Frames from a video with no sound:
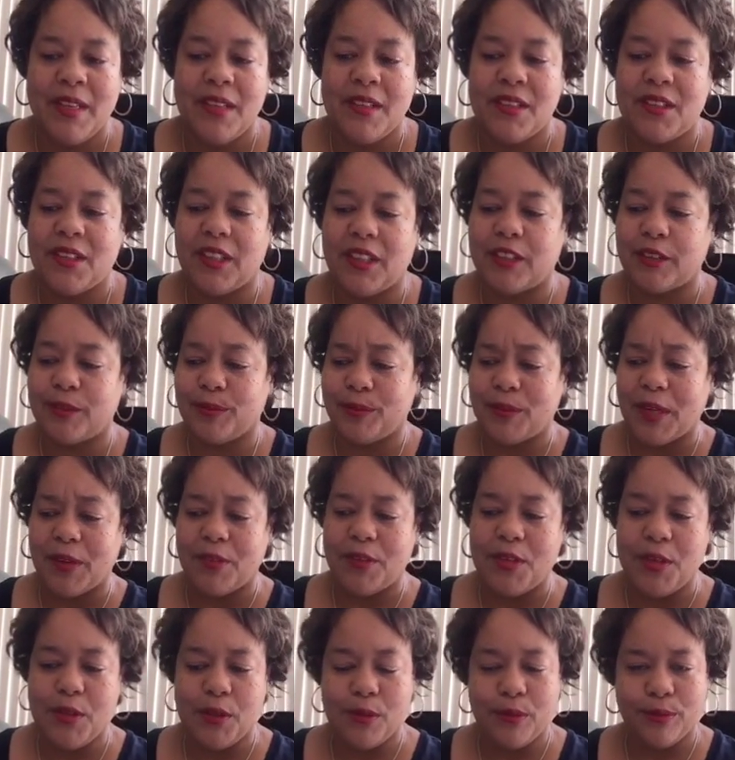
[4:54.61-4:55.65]
So
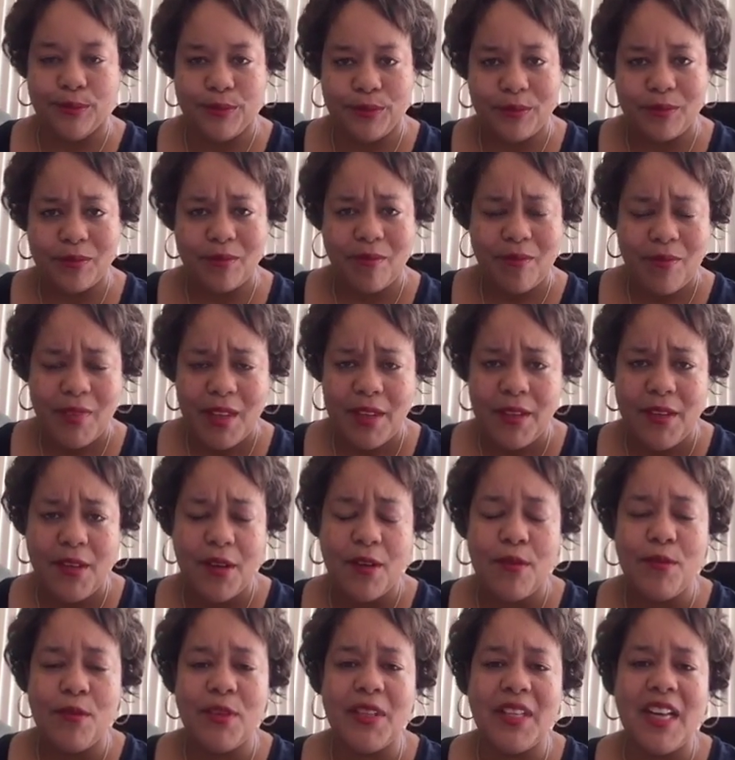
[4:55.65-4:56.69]
if you you
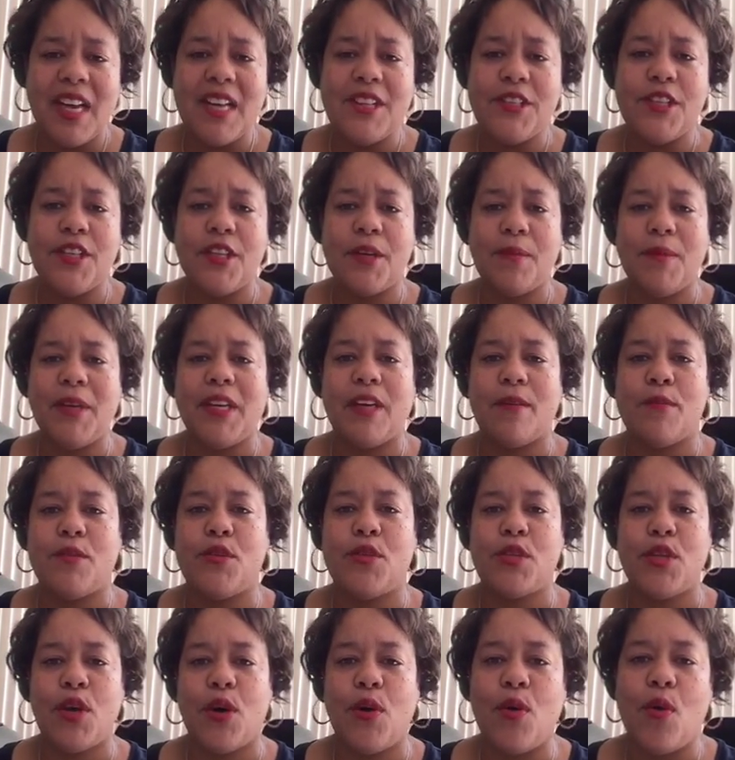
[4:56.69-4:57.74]
don't realize you can become
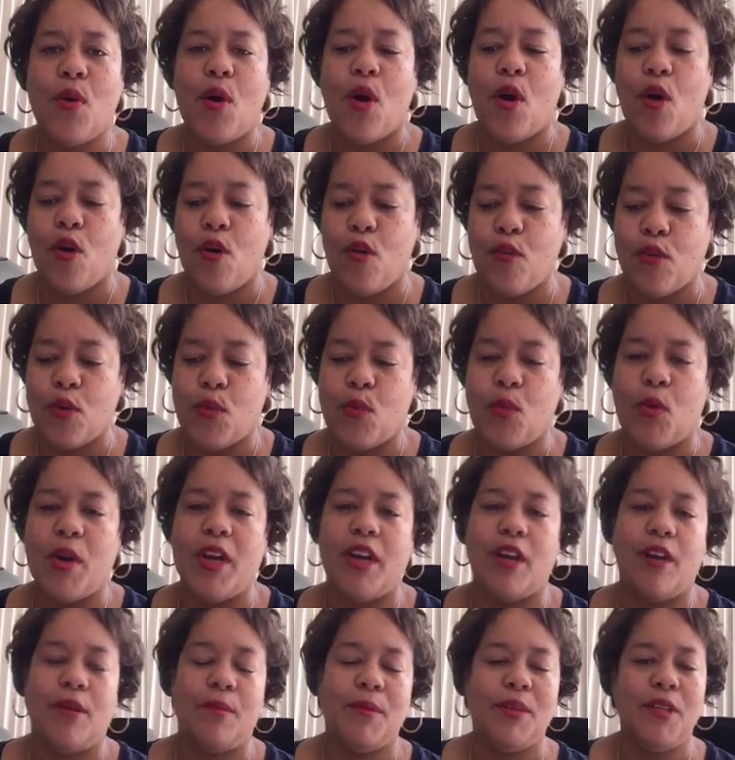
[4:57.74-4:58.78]
so
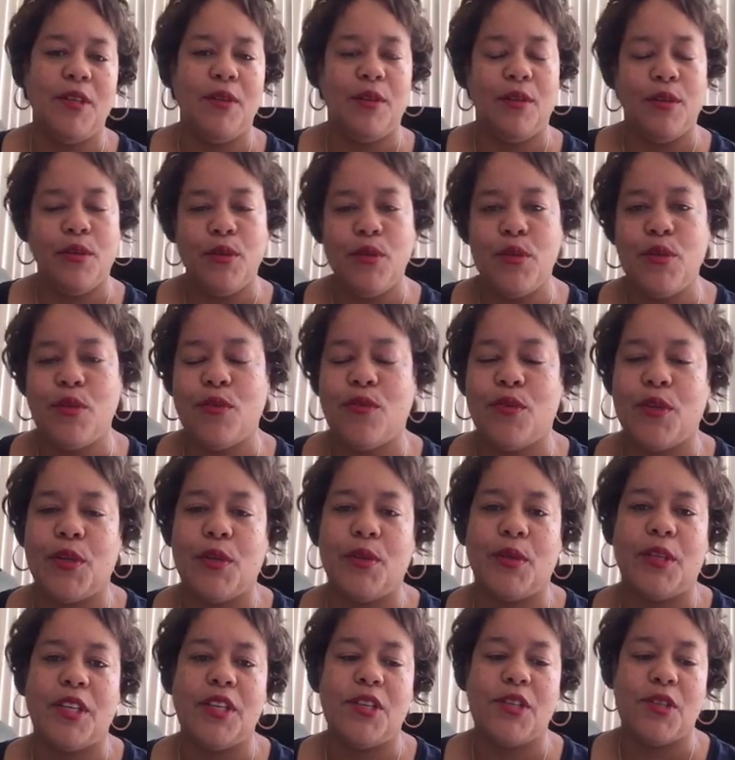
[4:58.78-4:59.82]
overwhelmed, you lose
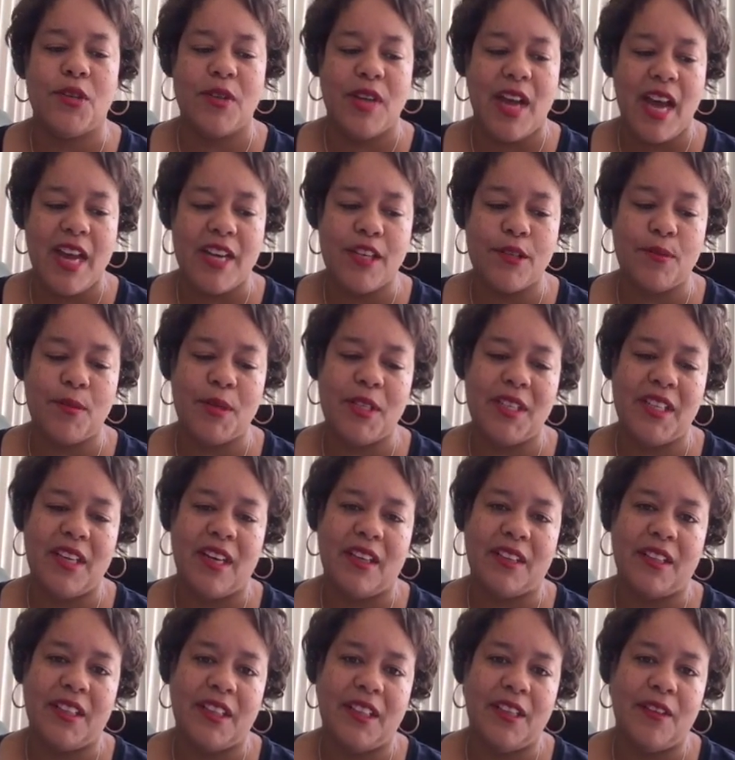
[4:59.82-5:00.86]
focus, you're not as
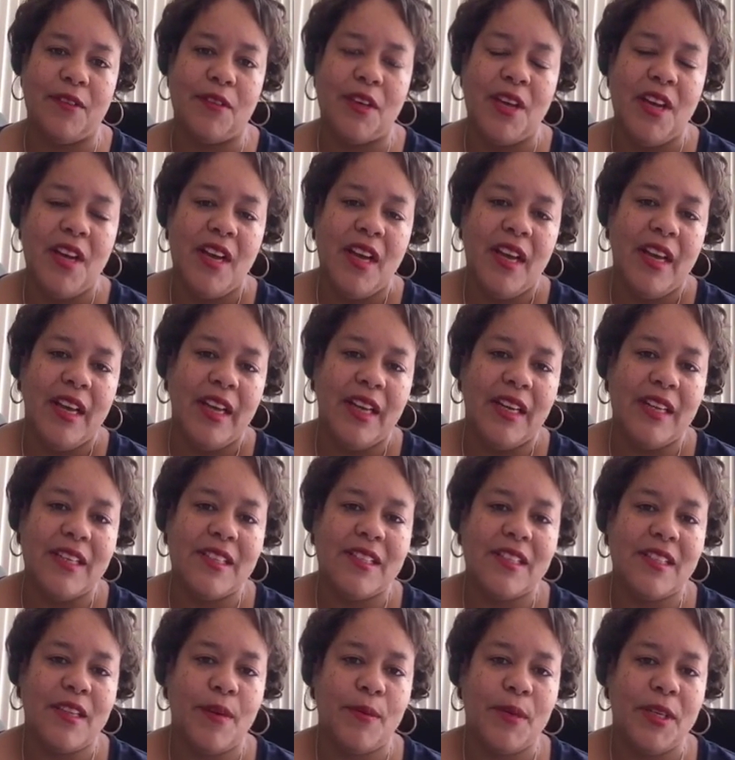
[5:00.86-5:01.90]
productive. And as
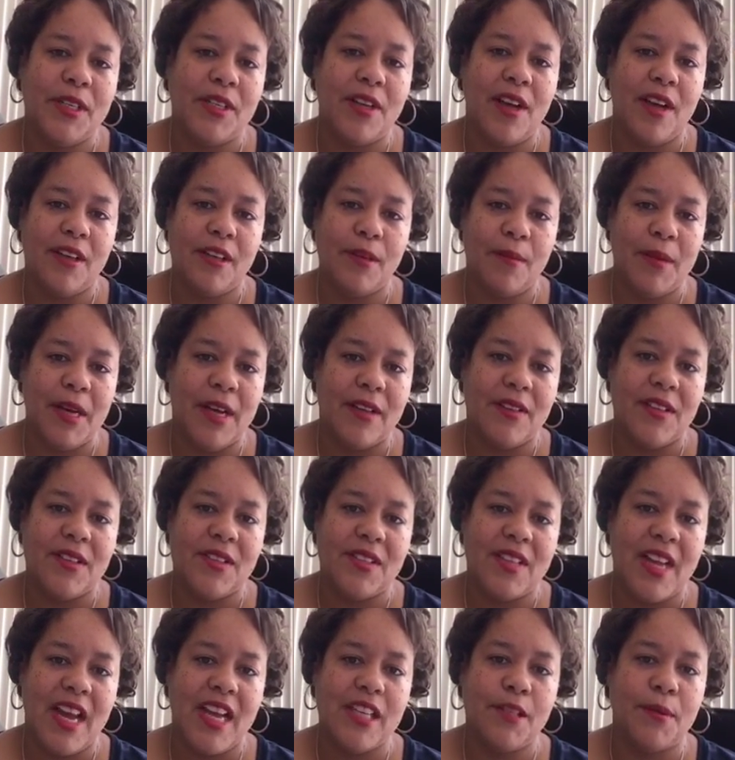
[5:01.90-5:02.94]
I said, we talked about the
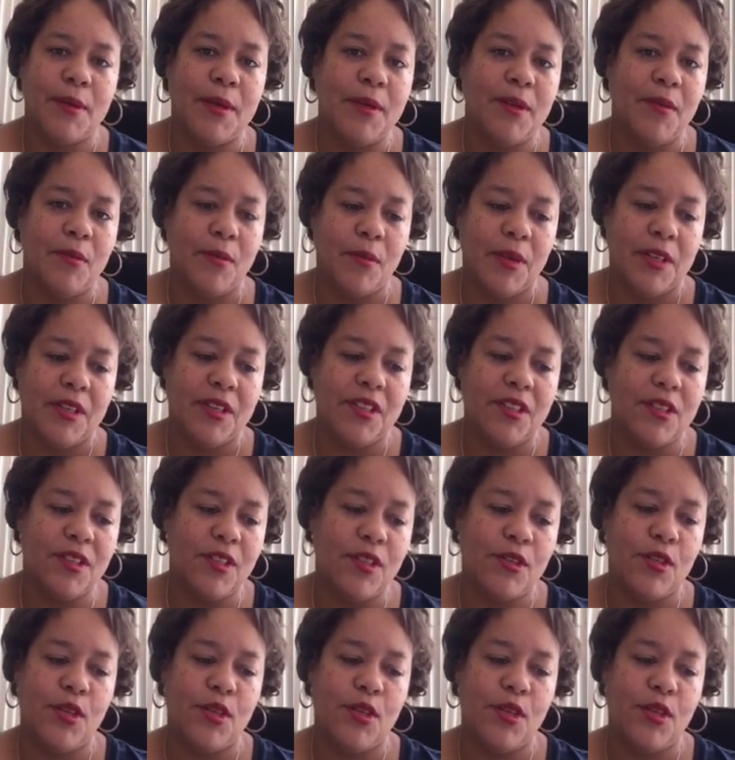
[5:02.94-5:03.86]
science, but just to